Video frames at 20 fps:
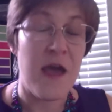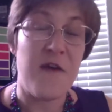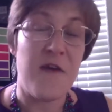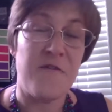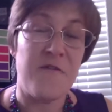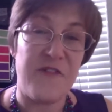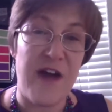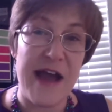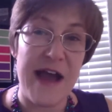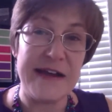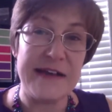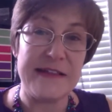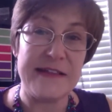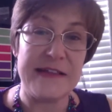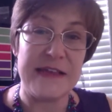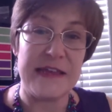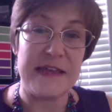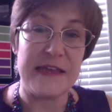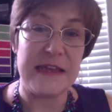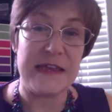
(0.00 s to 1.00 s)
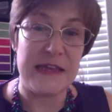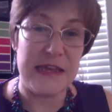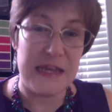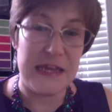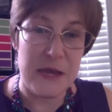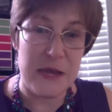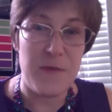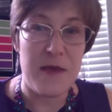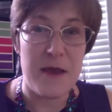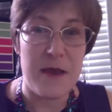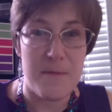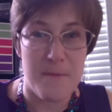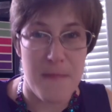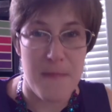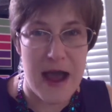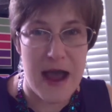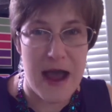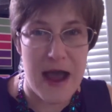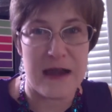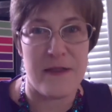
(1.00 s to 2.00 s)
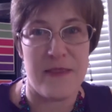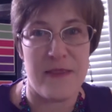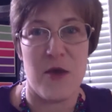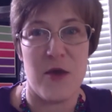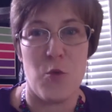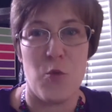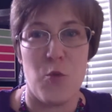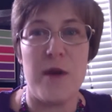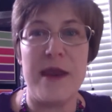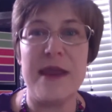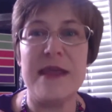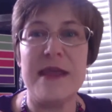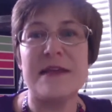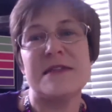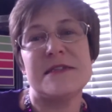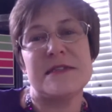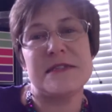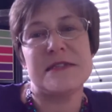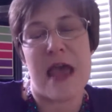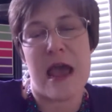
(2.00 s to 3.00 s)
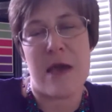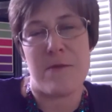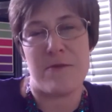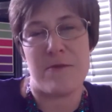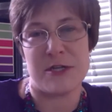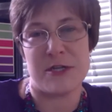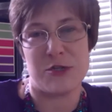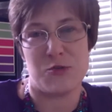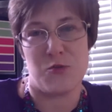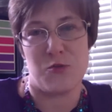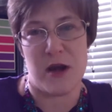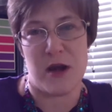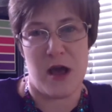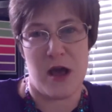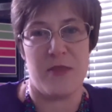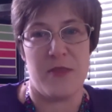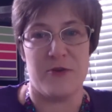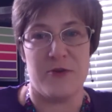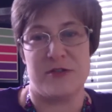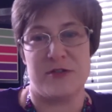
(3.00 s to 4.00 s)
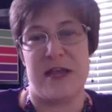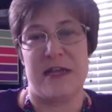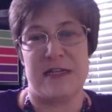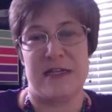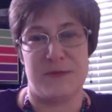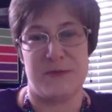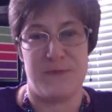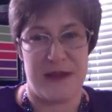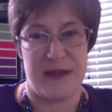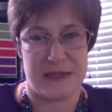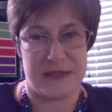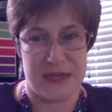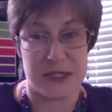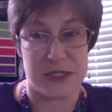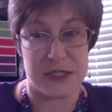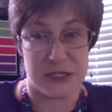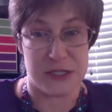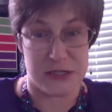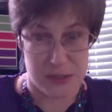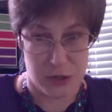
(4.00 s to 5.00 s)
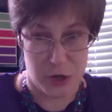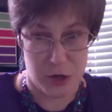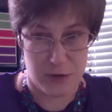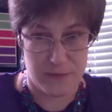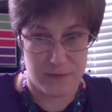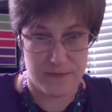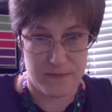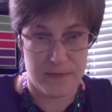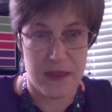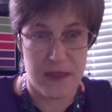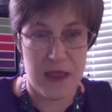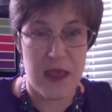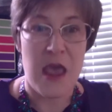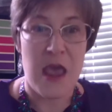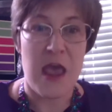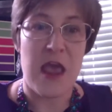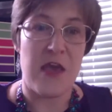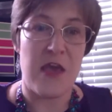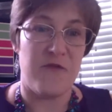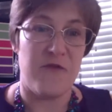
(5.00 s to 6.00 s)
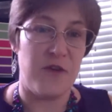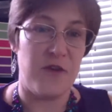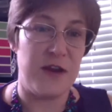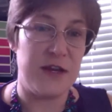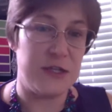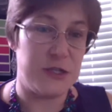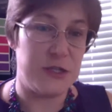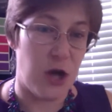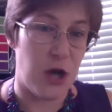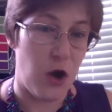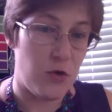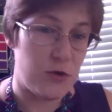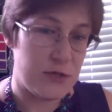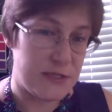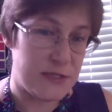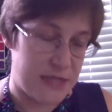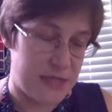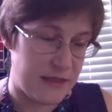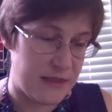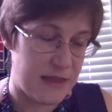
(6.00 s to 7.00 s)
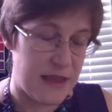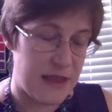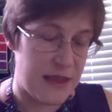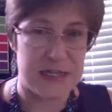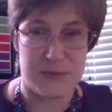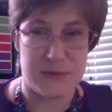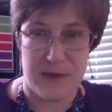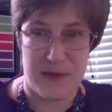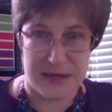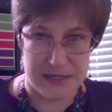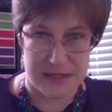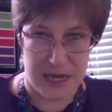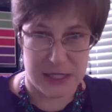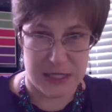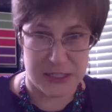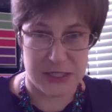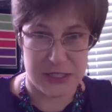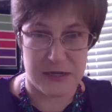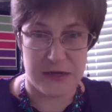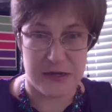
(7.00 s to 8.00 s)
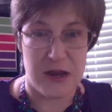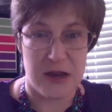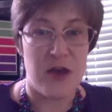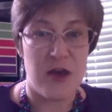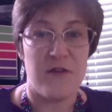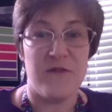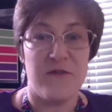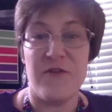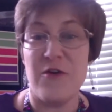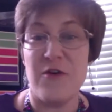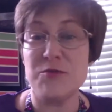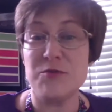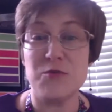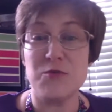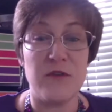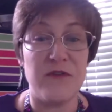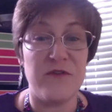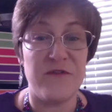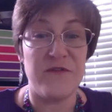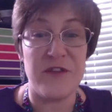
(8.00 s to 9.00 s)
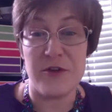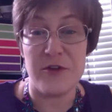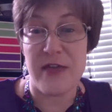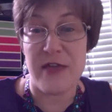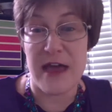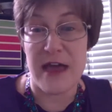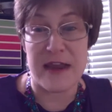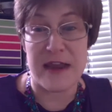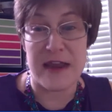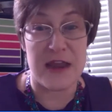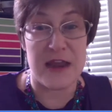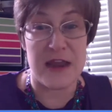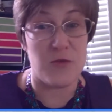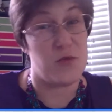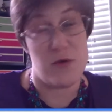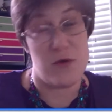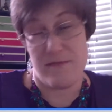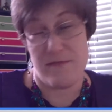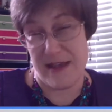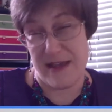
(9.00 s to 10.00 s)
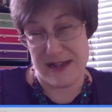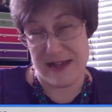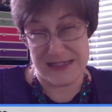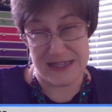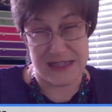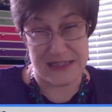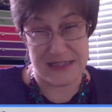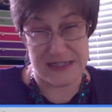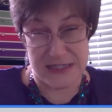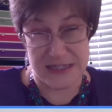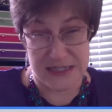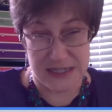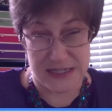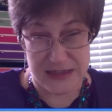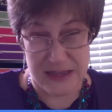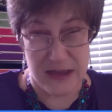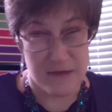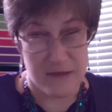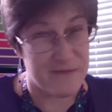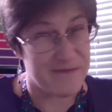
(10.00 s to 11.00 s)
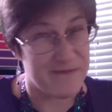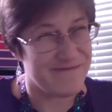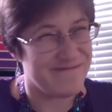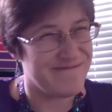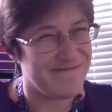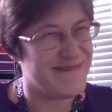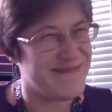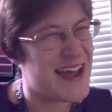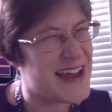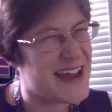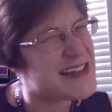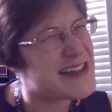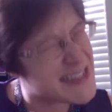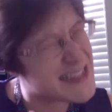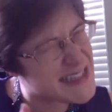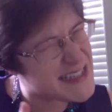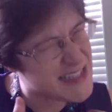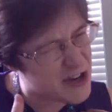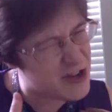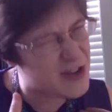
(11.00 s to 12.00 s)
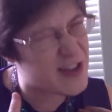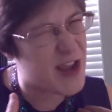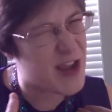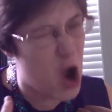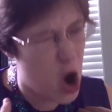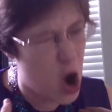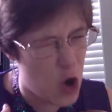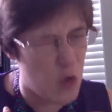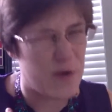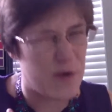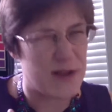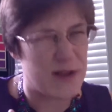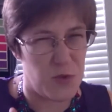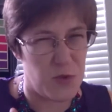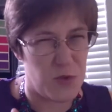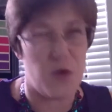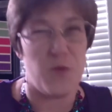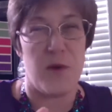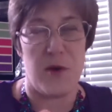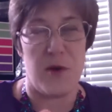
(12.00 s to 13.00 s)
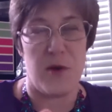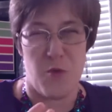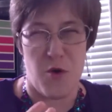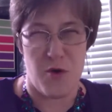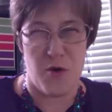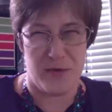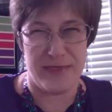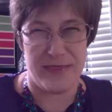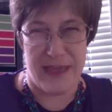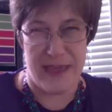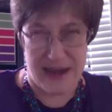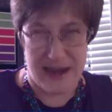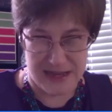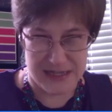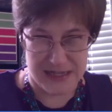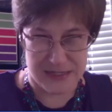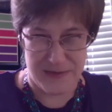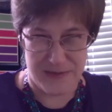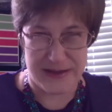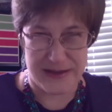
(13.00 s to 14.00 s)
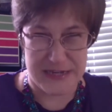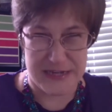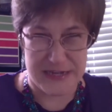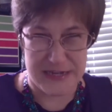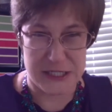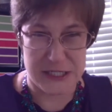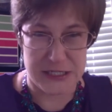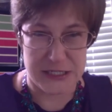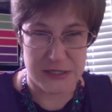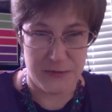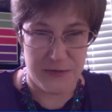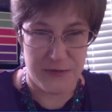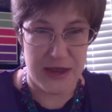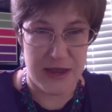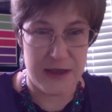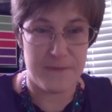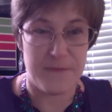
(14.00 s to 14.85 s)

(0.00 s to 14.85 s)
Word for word: Finally, keep in mind that we establish what others' expectations are. If we don't set the expectation, folks will fill that in with what makes sense to them, not necessarily always what we want that expectation to be.